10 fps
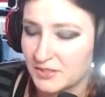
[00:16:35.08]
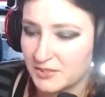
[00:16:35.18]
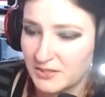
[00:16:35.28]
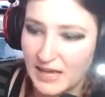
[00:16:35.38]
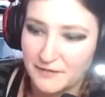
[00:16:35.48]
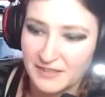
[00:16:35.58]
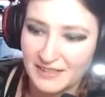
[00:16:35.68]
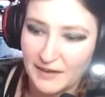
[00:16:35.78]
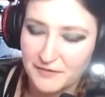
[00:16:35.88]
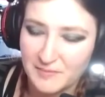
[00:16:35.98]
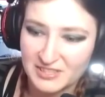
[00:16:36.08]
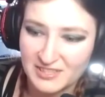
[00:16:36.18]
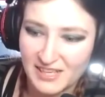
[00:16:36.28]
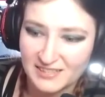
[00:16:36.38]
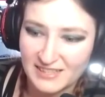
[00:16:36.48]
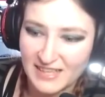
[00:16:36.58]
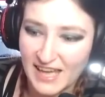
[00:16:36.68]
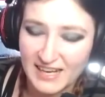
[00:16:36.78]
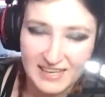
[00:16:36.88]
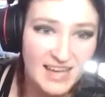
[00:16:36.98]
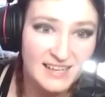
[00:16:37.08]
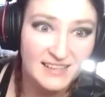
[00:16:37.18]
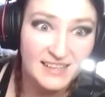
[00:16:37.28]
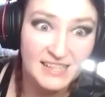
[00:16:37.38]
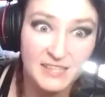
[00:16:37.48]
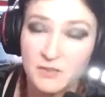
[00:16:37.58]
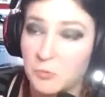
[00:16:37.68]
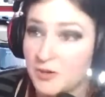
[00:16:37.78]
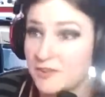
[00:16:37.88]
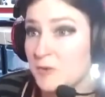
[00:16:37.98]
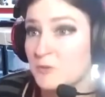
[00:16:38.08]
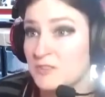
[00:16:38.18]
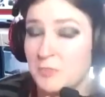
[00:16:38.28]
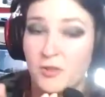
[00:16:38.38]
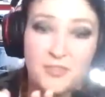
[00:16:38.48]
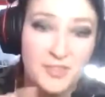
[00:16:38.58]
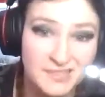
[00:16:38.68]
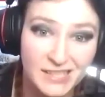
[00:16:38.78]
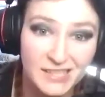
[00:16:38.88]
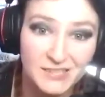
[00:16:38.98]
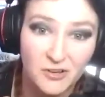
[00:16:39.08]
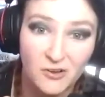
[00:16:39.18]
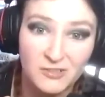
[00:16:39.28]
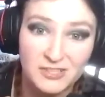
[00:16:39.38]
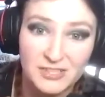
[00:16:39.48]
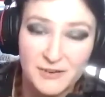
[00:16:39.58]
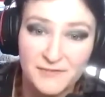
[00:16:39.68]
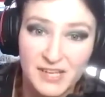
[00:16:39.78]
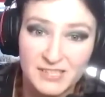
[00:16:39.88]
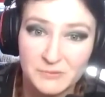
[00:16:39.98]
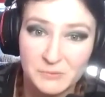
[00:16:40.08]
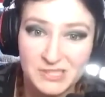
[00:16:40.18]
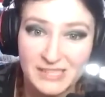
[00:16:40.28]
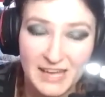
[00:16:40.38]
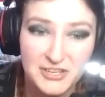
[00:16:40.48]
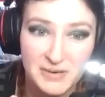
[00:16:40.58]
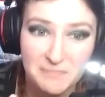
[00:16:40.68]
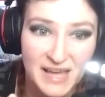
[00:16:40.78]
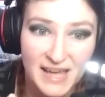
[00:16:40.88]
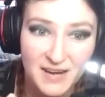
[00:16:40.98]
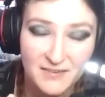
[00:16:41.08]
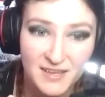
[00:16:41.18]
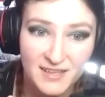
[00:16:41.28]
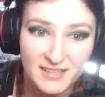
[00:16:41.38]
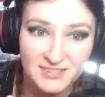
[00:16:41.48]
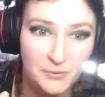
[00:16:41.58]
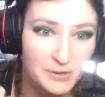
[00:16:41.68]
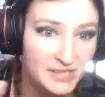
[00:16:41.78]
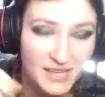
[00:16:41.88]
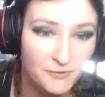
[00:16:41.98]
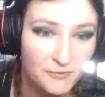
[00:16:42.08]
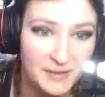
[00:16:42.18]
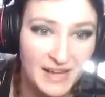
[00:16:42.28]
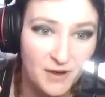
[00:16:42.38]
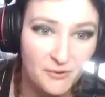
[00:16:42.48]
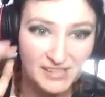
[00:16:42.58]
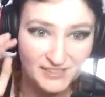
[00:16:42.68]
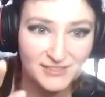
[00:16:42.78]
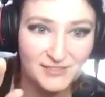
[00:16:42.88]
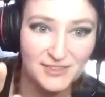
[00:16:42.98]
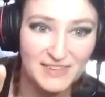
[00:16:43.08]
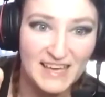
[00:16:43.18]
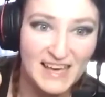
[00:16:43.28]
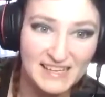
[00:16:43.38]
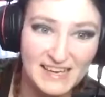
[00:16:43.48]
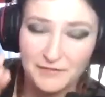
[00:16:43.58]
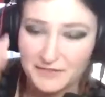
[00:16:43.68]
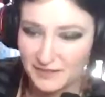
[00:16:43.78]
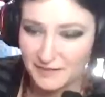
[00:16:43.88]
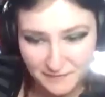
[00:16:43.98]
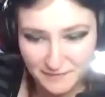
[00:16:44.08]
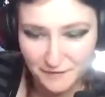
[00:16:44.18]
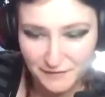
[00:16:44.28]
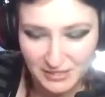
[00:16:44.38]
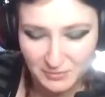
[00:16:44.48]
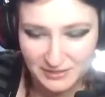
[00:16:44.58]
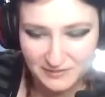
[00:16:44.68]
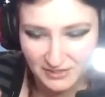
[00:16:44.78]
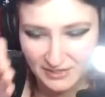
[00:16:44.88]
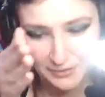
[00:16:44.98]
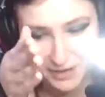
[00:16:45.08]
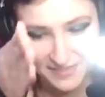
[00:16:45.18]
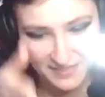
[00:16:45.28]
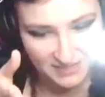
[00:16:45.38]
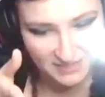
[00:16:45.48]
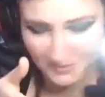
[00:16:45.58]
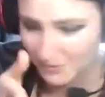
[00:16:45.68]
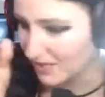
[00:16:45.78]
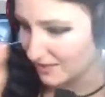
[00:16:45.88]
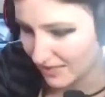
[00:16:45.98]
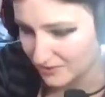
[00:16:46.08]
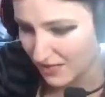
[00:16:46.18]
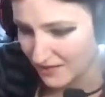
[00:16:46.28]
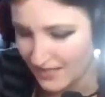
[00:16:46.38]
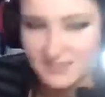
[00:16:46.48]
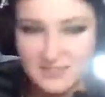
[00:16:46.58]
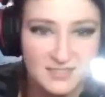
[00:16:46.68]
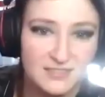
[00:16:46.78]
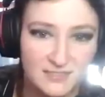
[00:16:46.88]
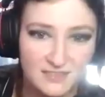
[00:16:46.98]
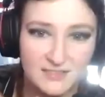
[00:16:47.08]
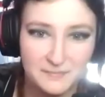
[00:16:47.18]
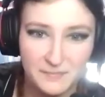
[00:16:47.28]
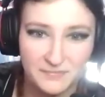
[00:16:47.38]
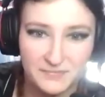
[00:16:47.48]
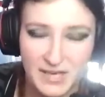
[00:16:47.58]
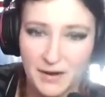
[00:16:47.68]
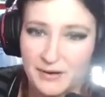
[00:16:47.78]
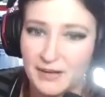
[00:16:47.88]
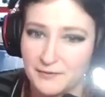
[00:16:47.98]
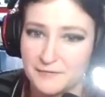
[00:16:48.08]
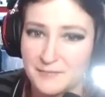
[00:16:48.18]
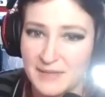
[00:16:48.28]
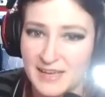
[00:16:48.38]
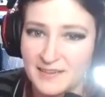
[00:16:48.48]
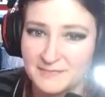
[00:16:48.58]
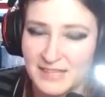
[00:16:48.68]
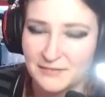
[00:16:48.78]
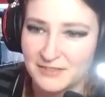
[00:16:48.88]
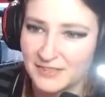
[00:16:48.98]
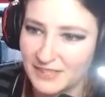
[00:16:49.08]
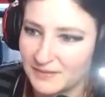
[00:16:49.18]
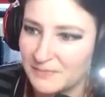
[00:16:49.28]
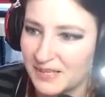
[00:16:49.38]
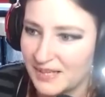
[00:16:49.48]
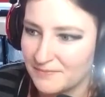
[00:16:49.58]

you'll have your mistakes in there. And again, one of the most important things he taught us at university was sketching pen, so that way you can't rub it out, it's stuck there, and you have to face what you've done, like, right, this doesn't work, let's try this, and carry it on from there. Definitely. But